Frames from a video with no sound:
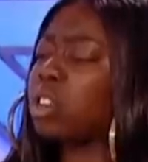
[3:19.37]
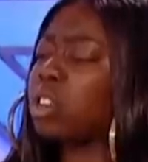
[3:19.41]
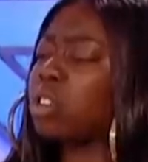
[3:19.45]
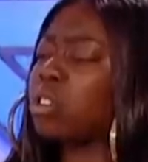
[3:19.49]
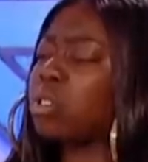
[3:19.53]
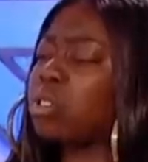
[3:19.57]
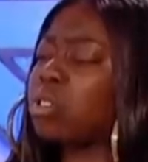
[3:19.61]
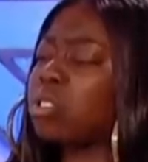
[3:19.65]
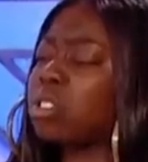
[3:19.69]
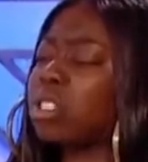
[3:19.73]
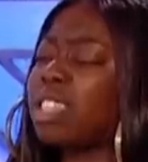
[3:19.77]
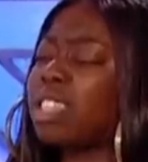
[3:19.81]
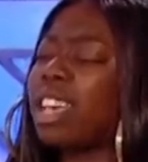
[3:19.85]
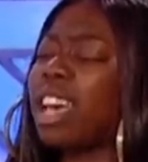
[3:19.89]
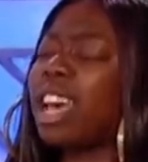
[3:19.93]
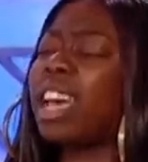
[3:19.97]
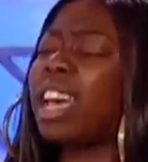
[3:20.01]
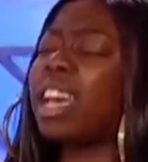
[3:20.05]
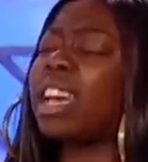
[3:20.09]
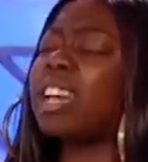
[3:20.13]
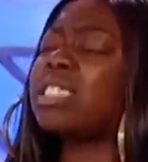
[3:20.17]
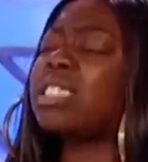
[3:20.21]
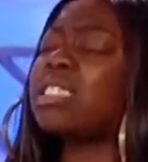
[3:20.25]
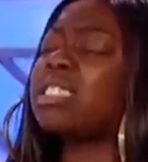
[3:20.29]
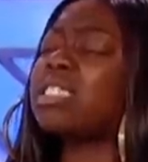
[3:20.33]
you'll
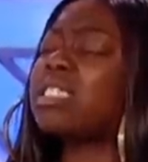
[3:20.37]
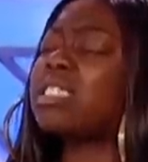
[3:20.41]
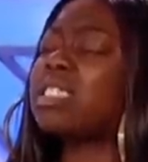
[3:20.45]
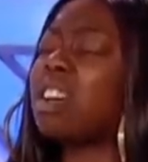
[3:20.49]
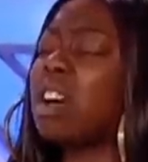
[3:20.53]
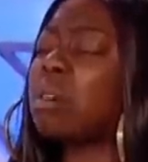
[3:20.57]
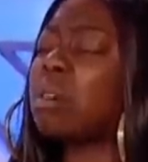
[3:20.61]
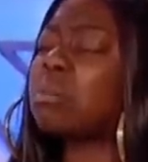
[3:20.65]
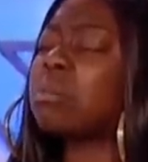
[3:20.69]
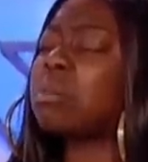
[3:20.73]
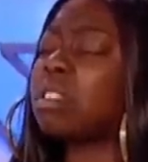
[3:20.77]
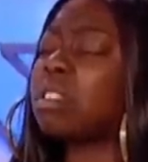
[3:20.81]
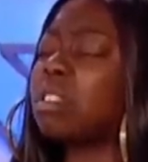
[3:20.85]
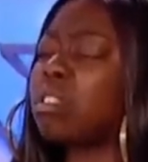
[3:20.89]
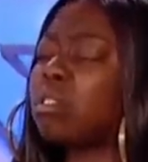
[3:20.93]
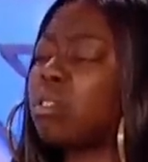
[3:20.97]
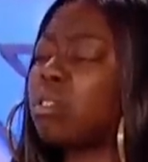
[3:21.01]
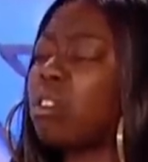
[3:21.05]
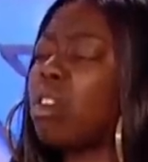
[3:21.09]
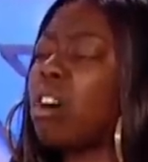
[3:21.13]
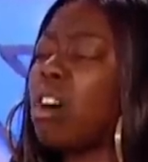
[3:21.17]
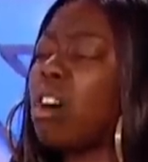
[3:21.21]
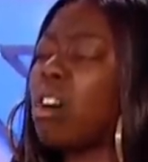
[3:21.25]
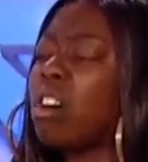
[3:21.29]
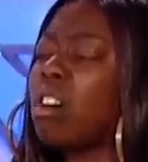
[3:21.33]
say something
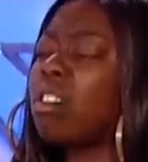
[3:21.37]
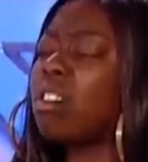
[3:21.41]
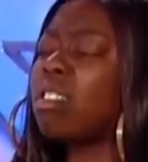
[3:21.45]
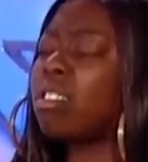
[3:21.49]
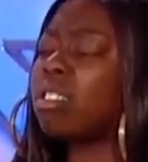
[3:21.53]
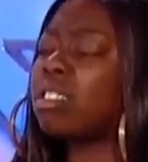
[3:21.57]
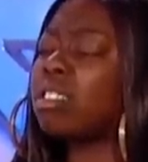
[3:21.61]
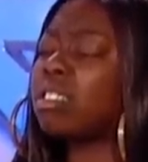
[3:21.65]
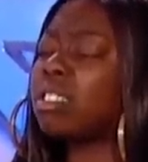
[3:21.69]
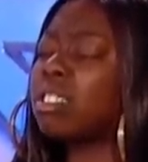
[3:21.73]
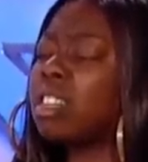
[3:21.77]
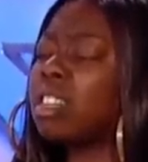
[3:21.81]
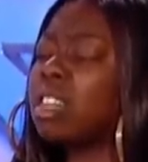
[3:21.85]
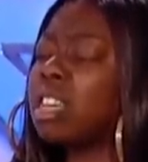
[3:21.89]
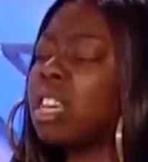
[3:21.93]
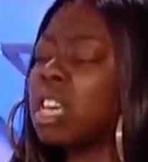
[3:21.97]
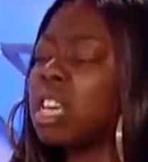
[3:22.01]
wrong.